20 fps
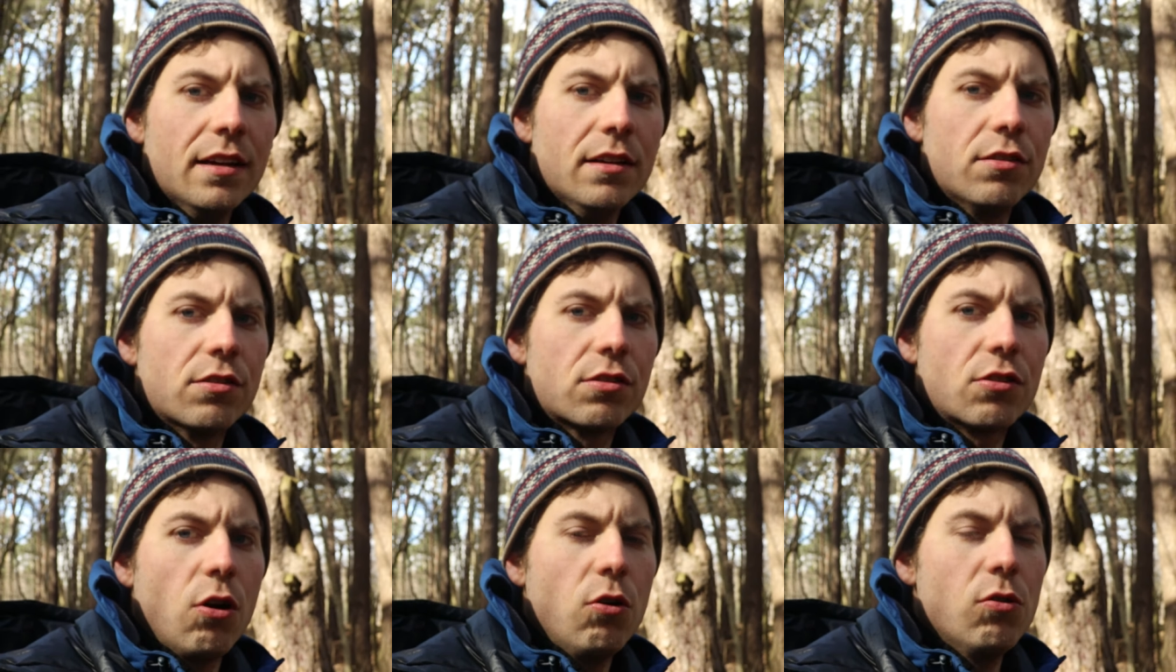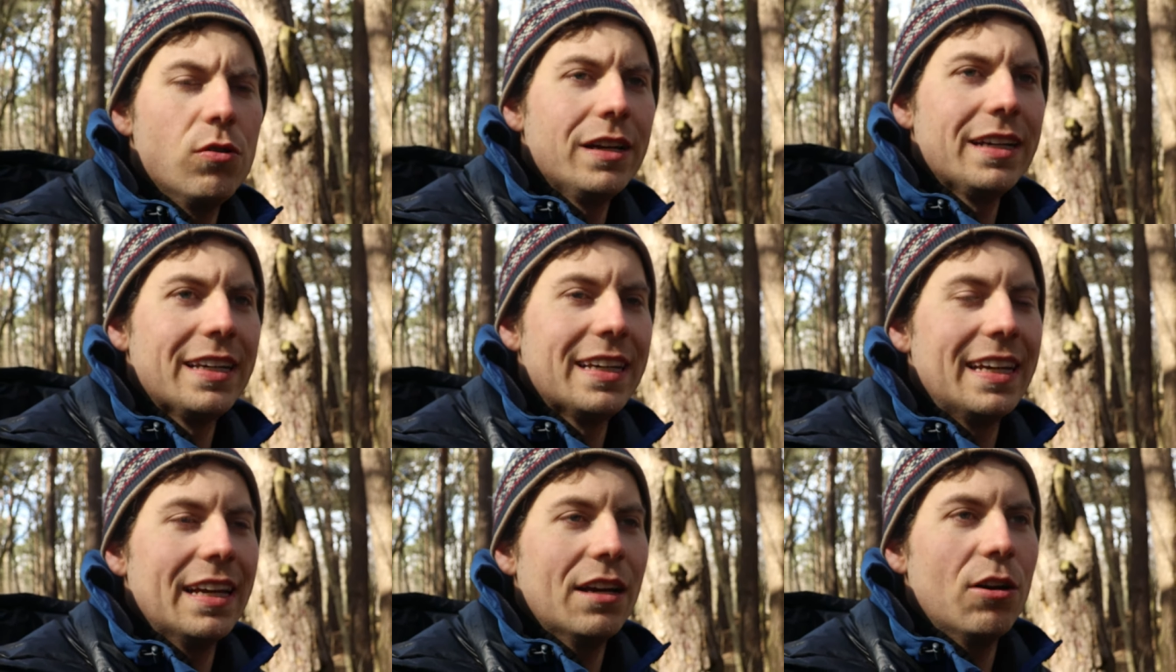is go
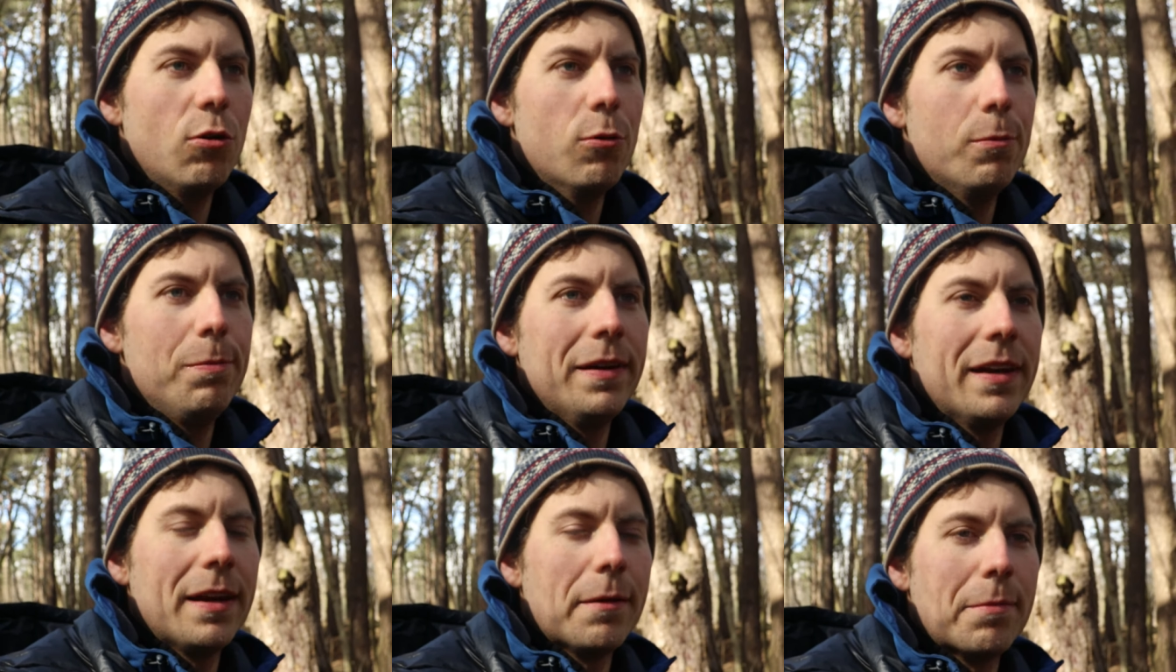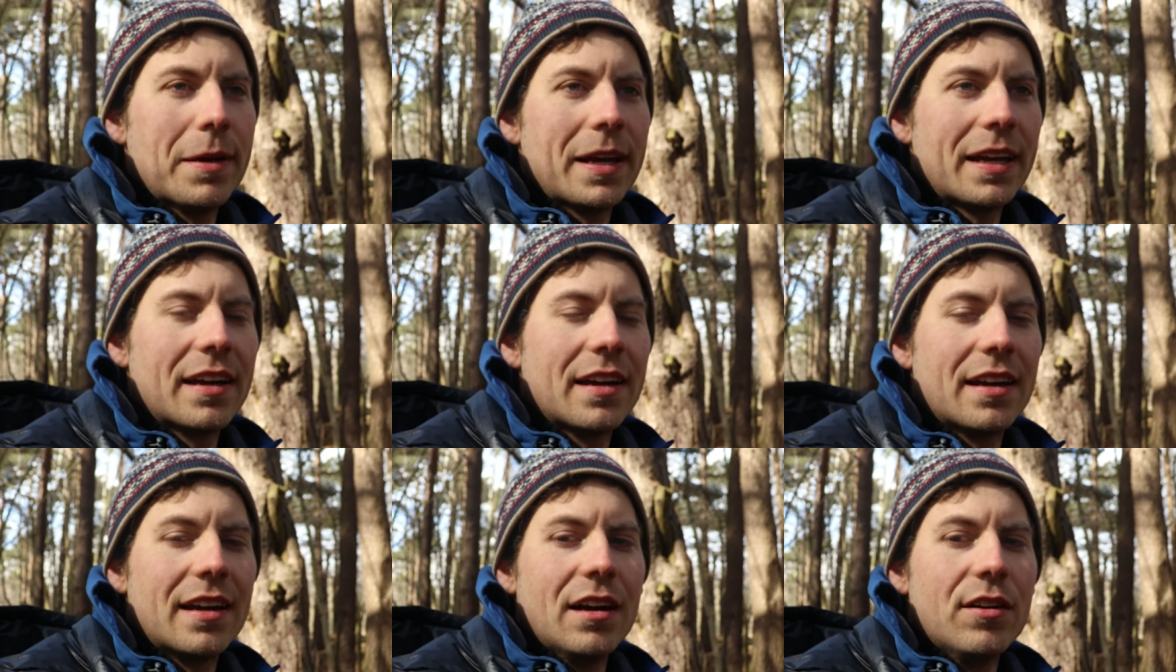and get, open a
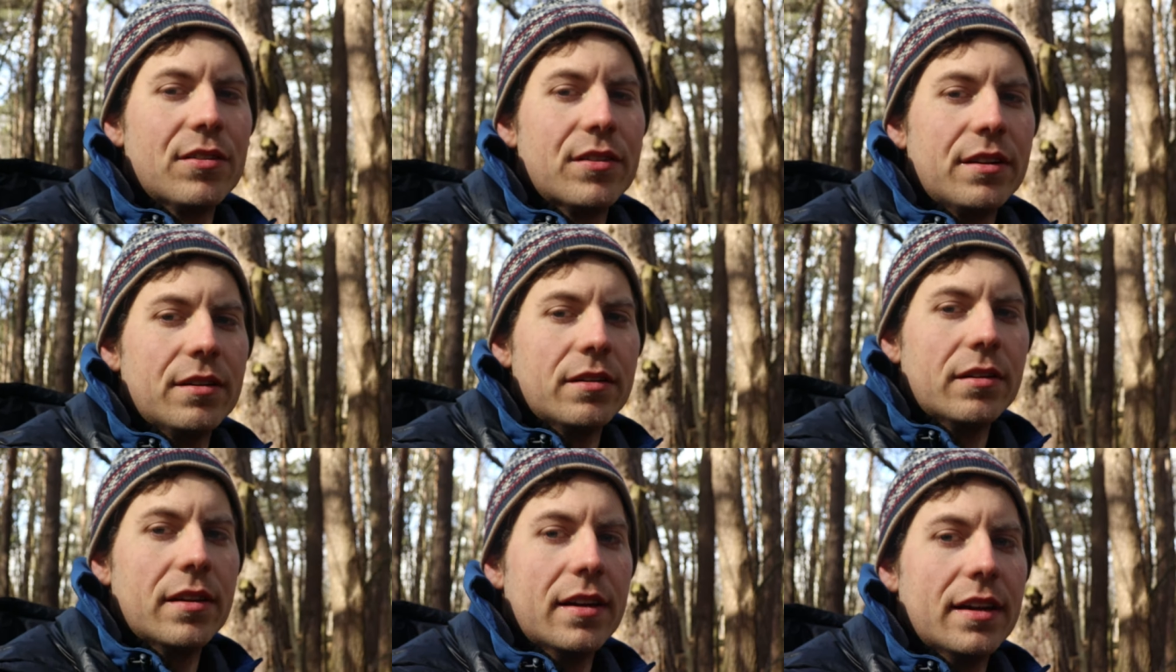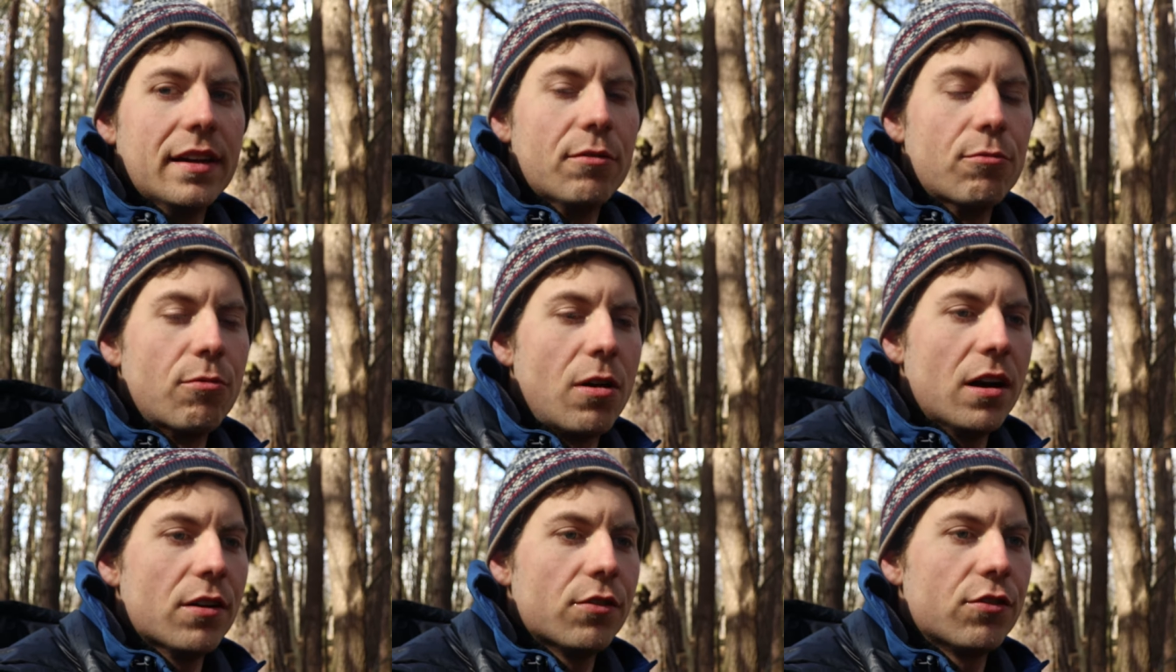bank account in,
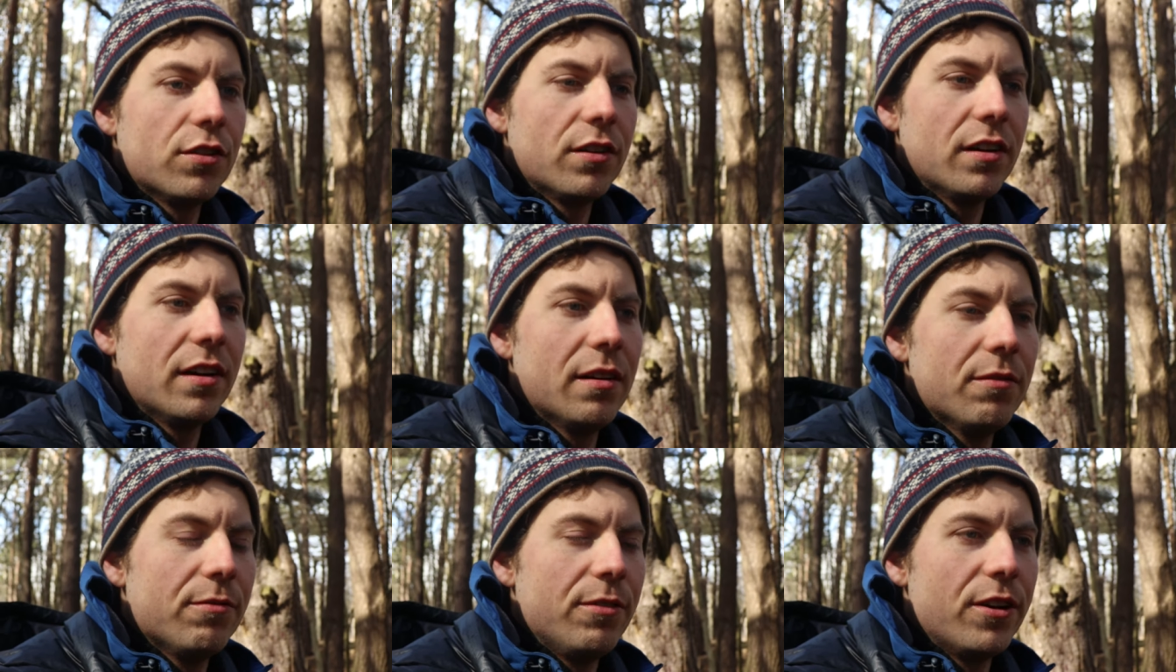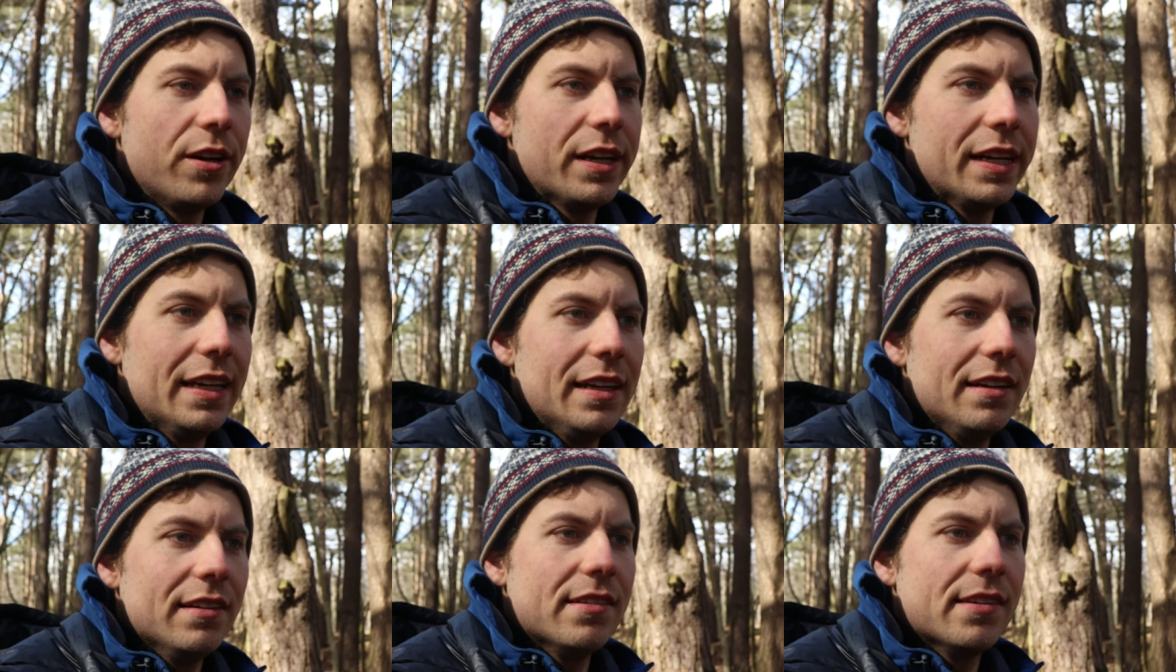in Russia. Very
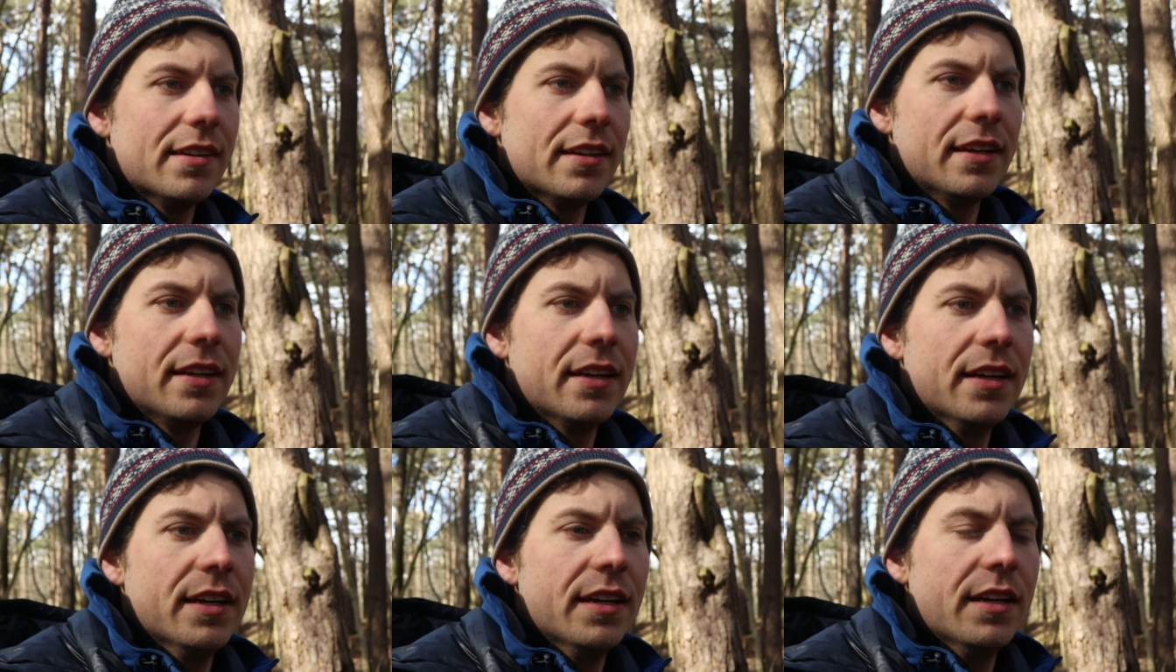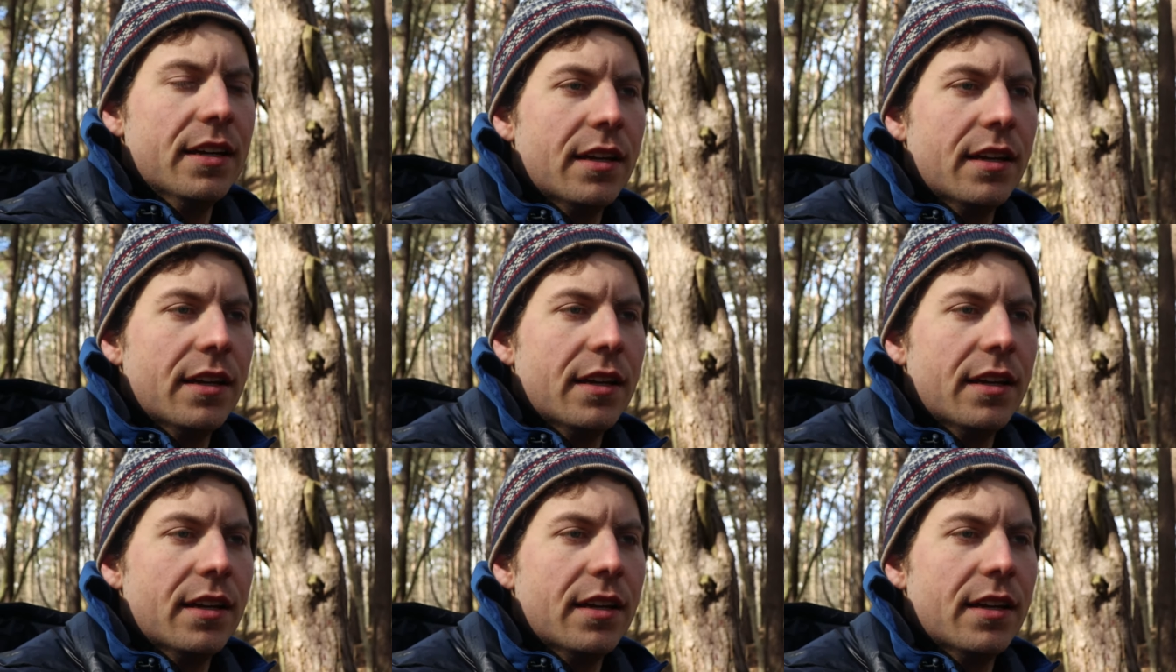easy.